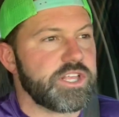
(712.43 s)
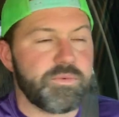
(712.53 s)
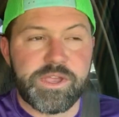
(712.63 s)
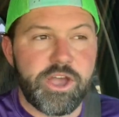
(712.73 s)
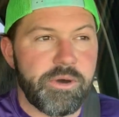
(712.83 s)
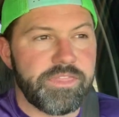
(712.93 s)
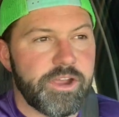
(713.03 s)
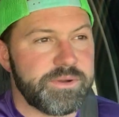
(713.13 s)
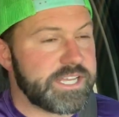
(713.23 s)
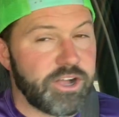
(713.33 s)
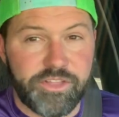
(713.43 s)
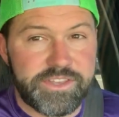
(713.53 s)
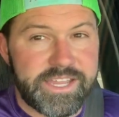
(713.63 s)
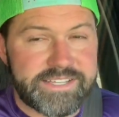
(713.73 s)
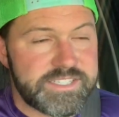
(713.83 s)
like we go in there, we take all the
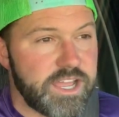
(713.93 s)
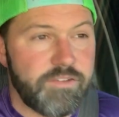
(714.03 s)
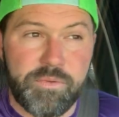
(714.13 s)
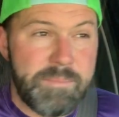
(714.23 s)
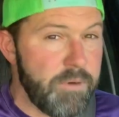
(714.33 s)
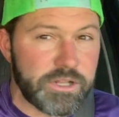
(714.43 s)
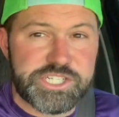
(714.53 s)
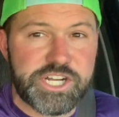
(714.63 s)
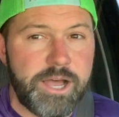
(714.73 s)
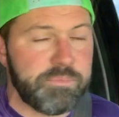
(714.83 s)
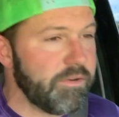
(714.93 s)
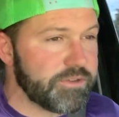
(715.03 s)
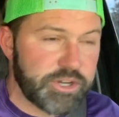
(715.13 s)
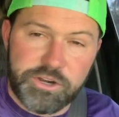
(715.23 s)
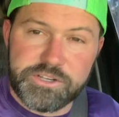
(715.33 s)
dead stuff, we mulch it up, we
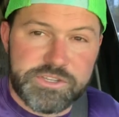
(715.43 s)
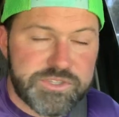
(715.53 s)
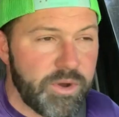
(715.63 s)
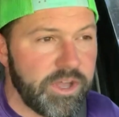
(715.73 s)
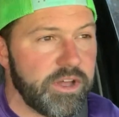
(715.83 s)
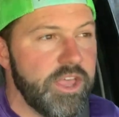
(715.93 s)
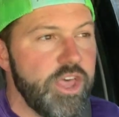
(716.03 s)
return it to the soil.